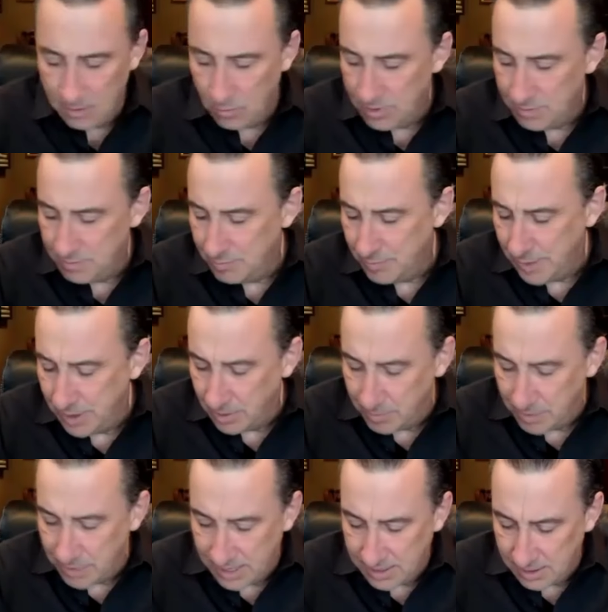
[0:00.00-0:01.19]
what Barrick
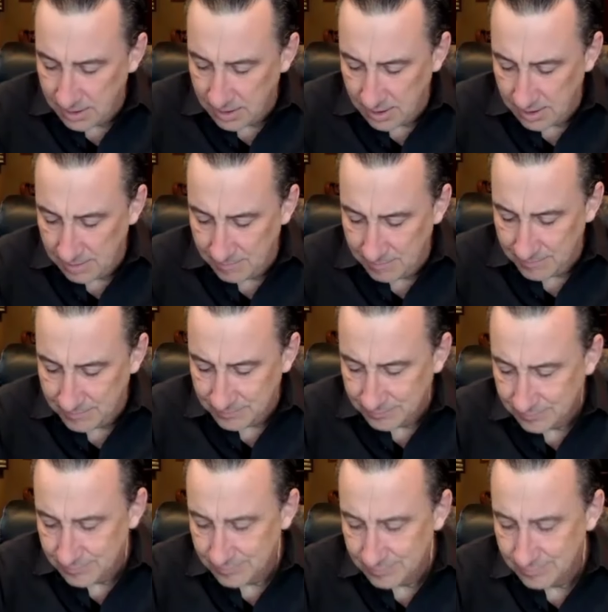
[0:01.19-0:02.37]
bought um,
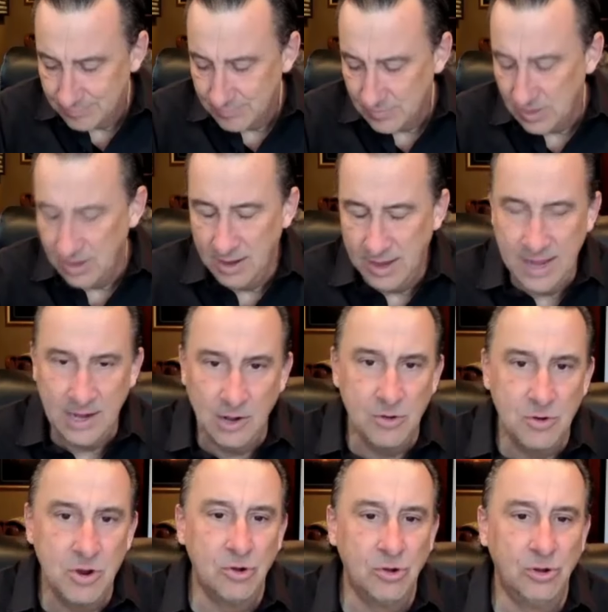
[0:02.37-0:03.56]
uh, Anglo
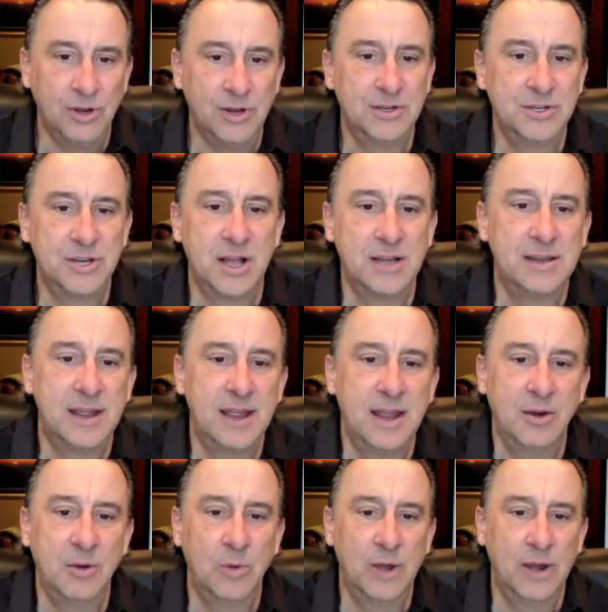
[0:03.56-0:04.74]
Gold, Ashanti,
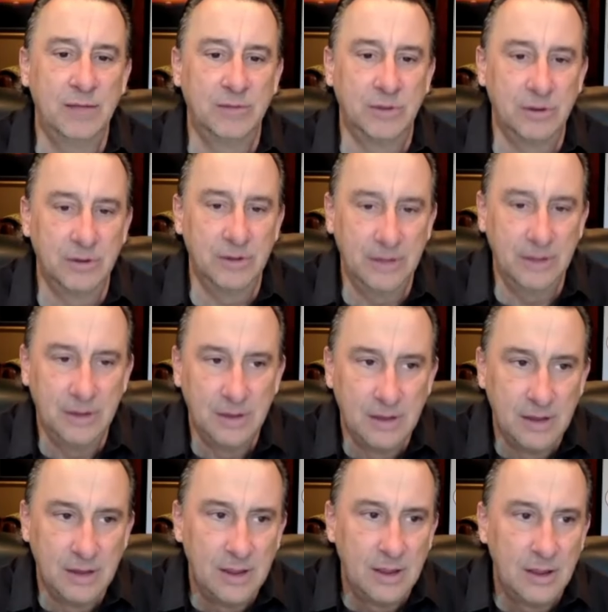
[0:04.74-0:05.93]
or whatever, and
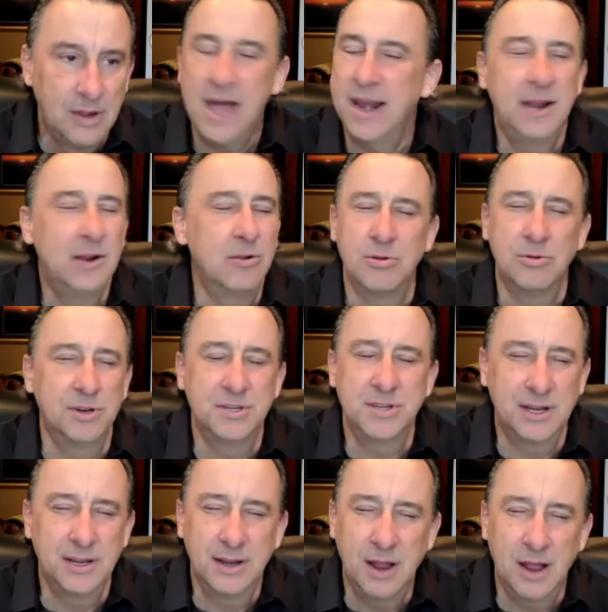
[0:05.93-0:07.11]
not Anglo Gold,
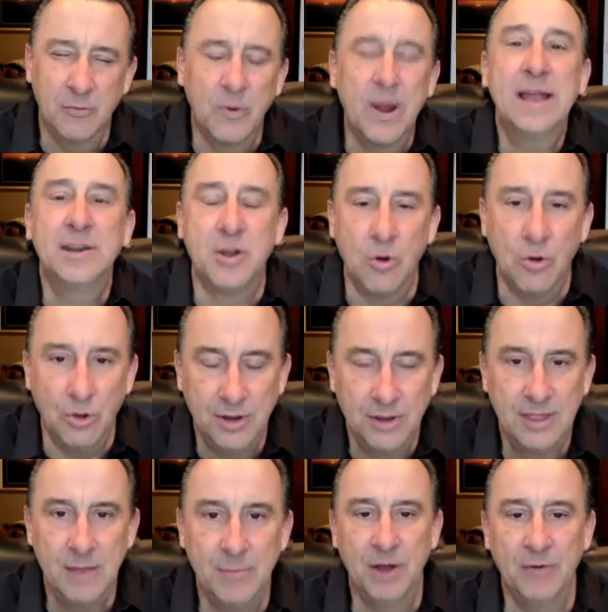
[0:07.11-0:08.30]
Ashanti, uh, Rand Gold.
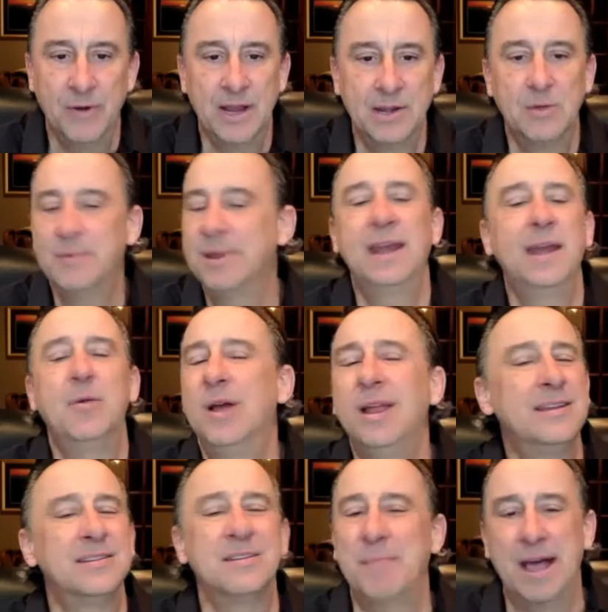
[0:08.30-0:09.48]
They bought Rand, but anyway, it
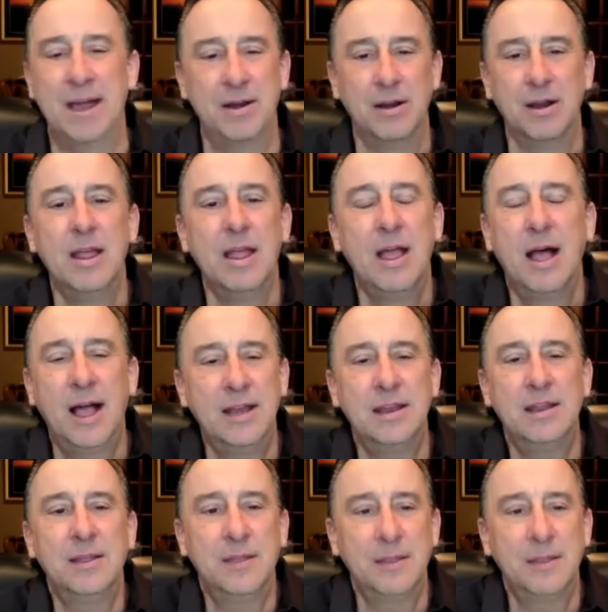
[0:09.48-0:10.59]
doesn't matter. I,